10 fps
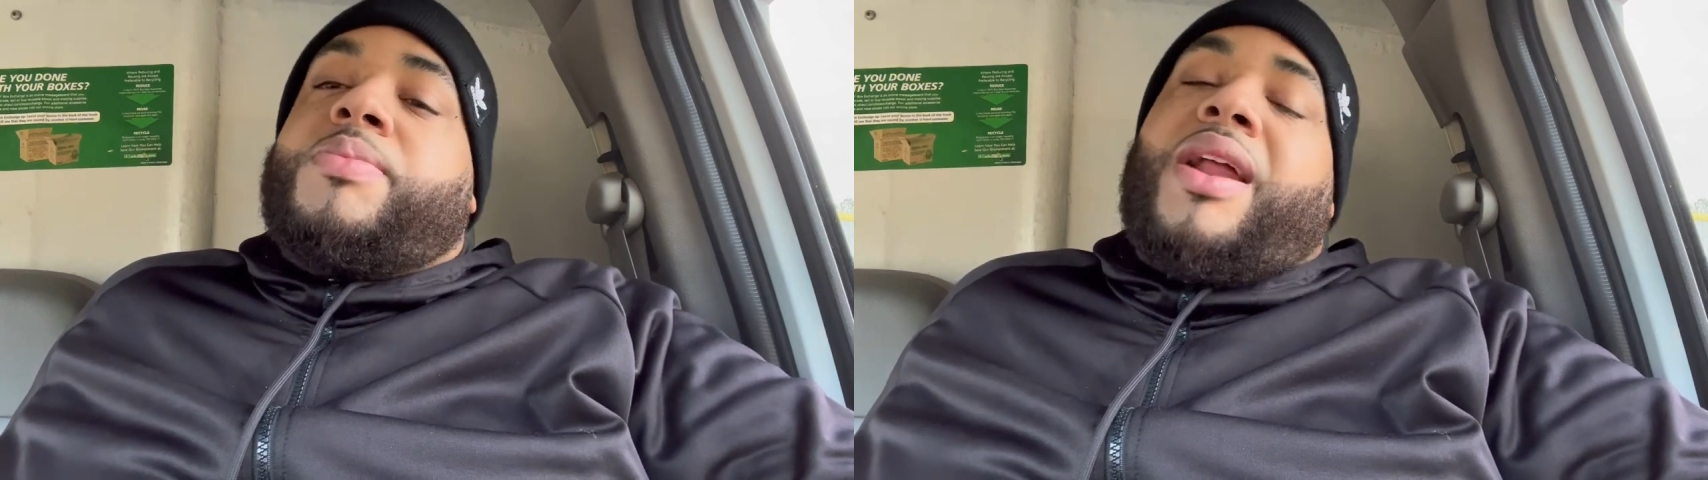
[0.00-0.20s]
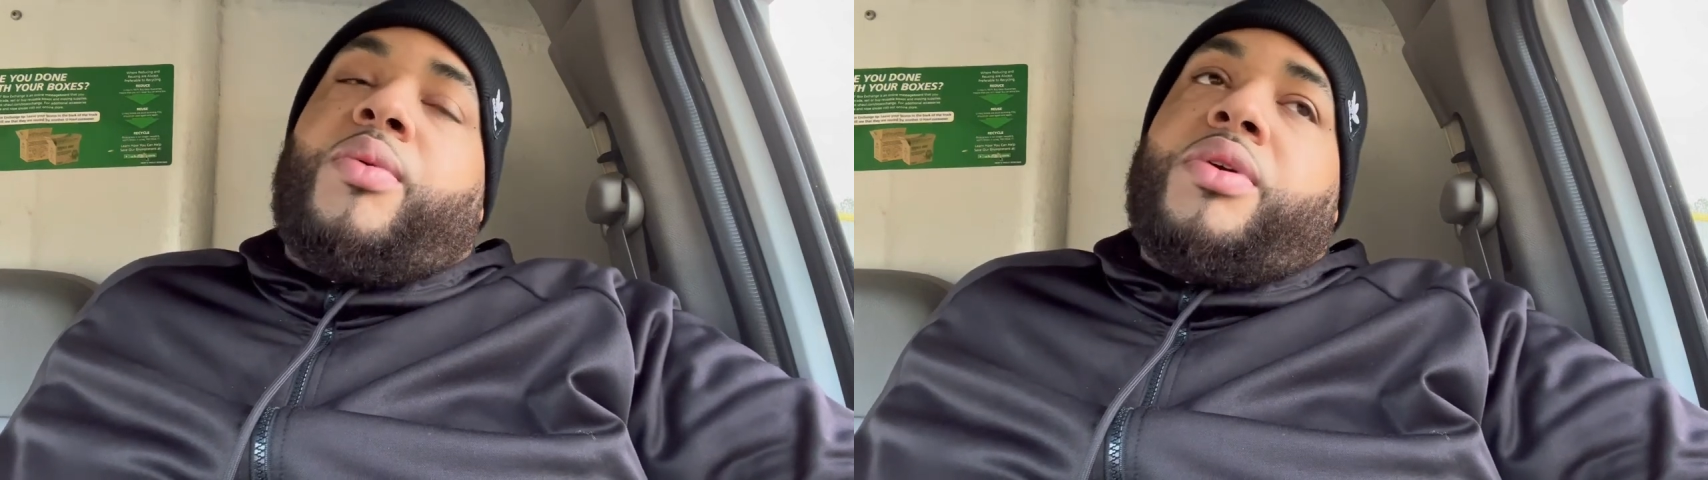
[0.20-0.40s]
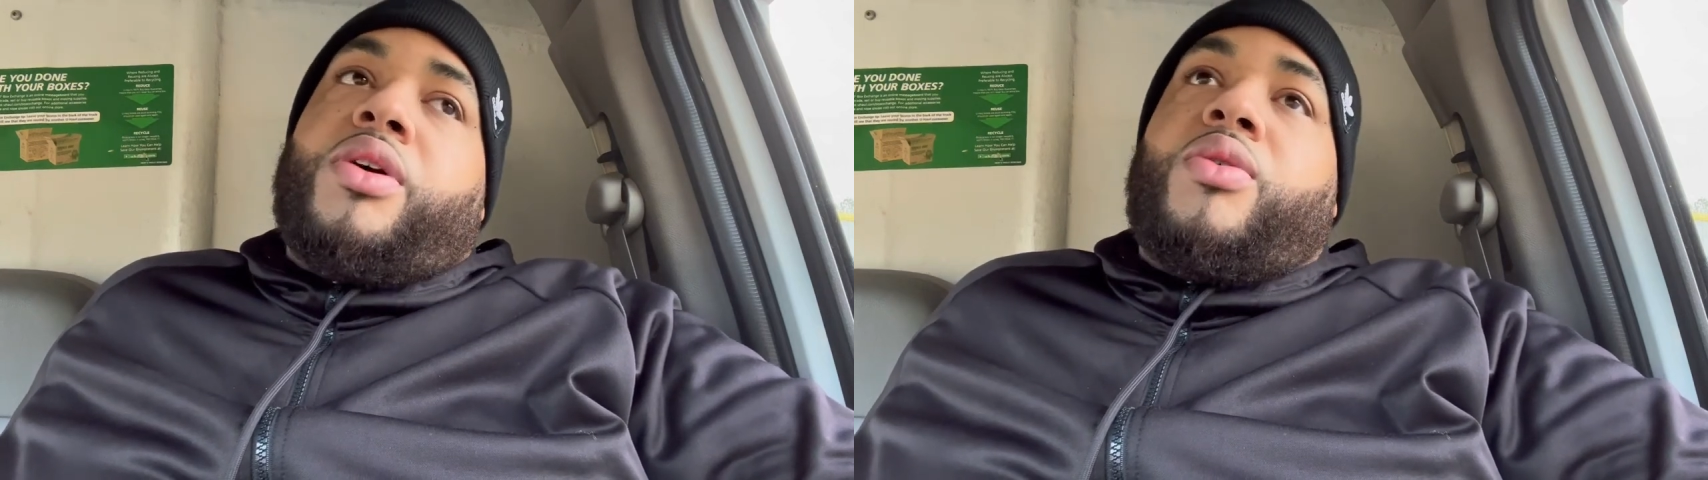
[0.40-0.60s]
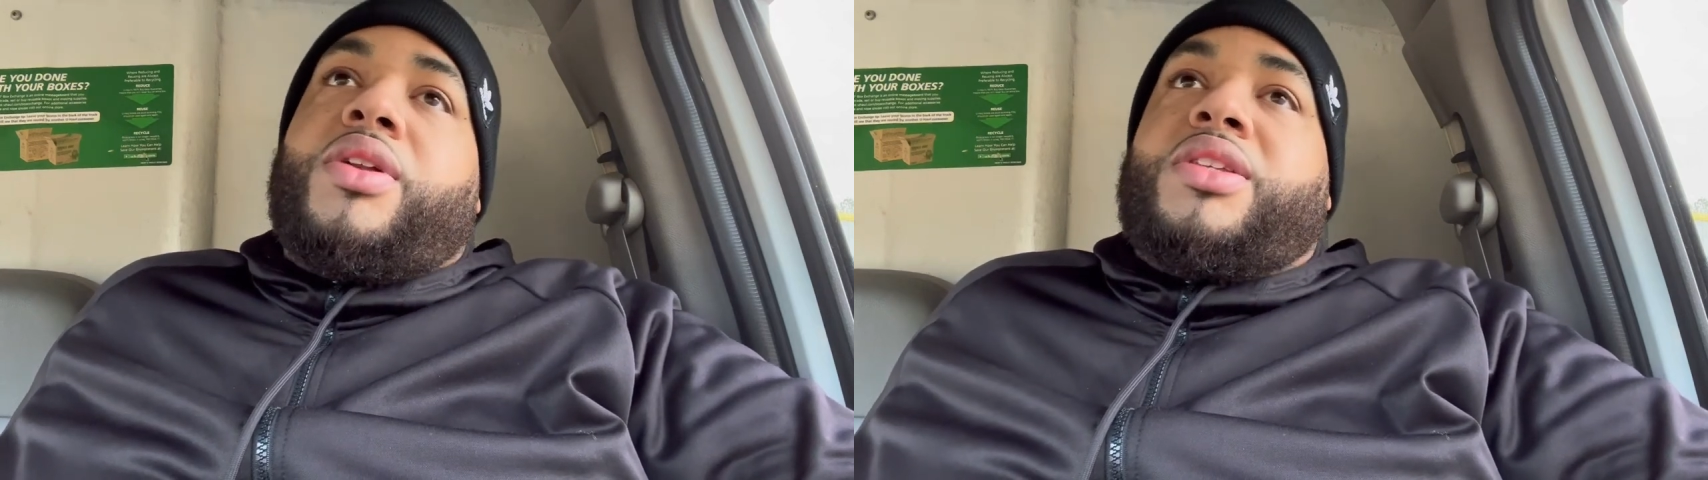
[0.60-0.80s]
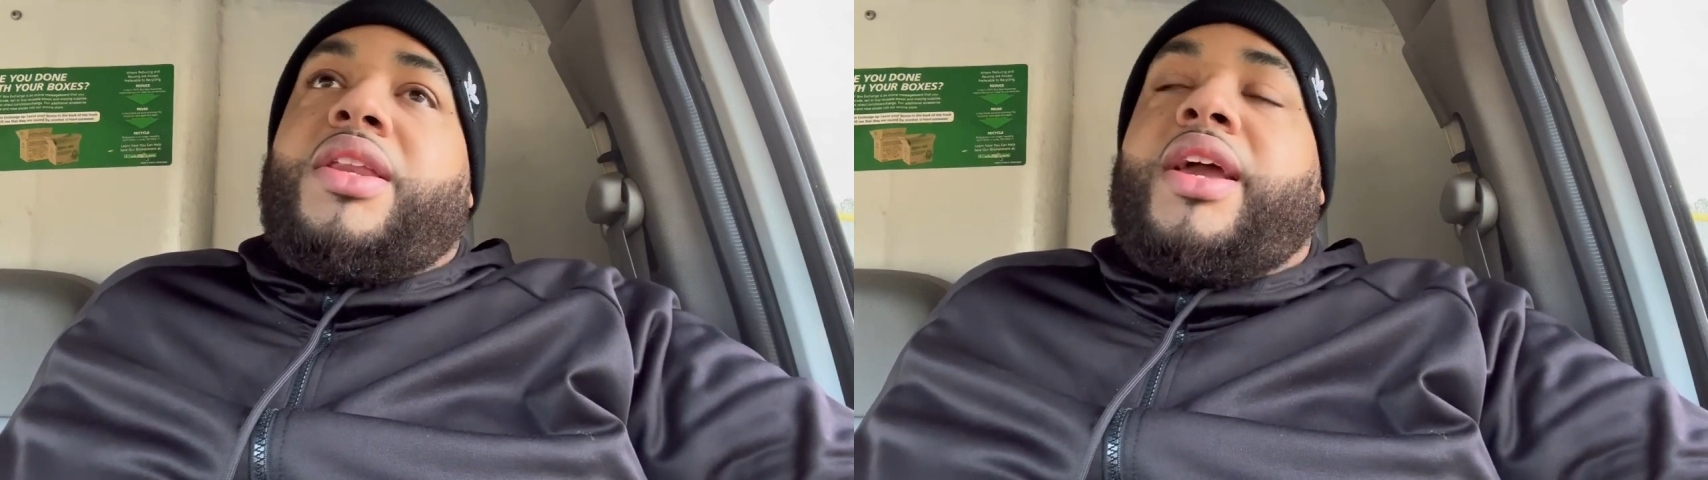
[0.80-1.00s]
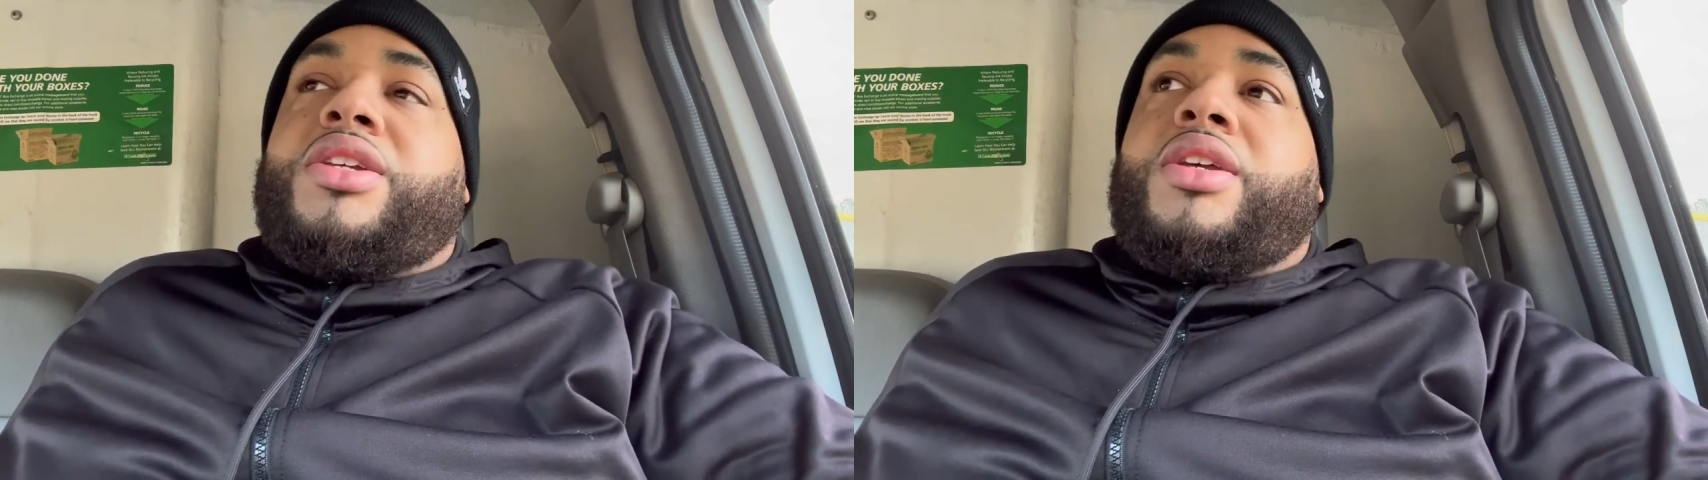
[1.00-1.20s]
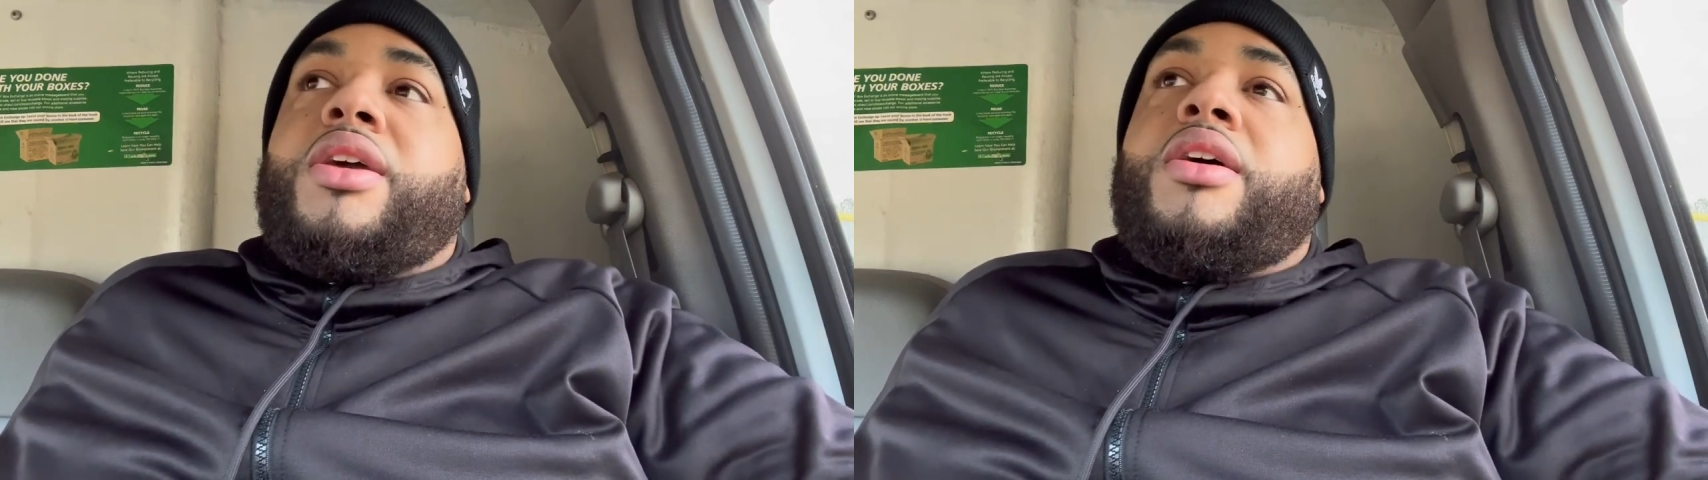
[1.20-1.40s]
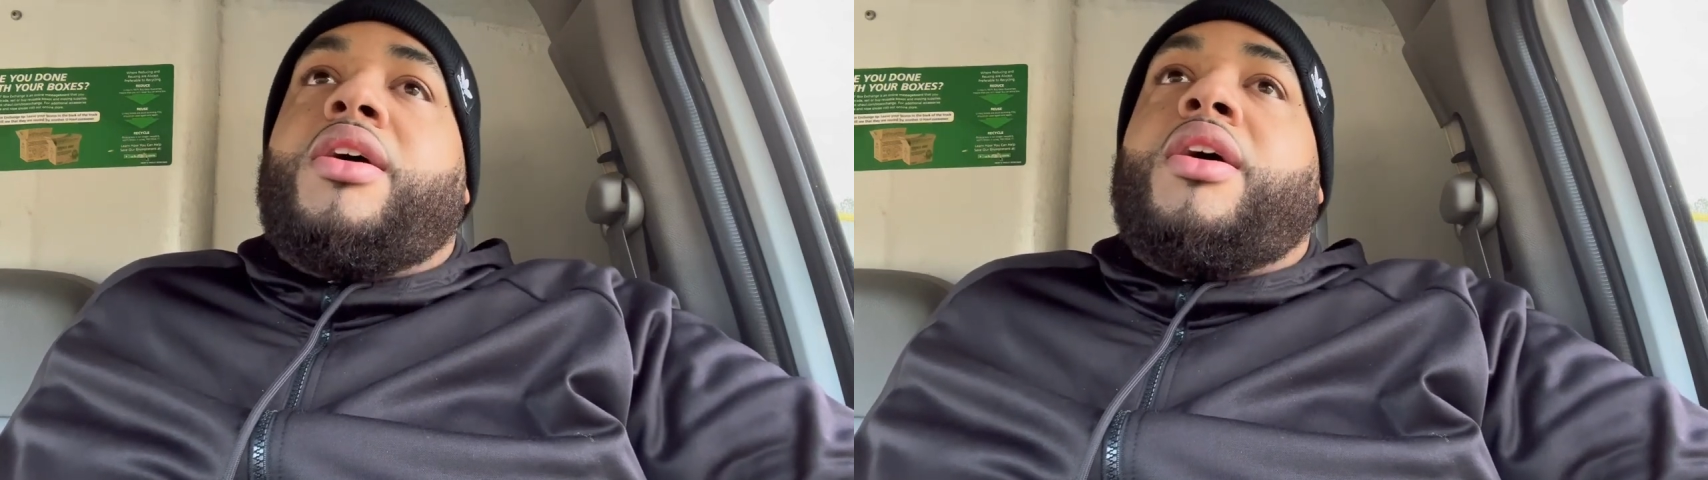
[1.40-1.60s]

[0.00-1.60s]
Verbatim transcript: but I will going into next year.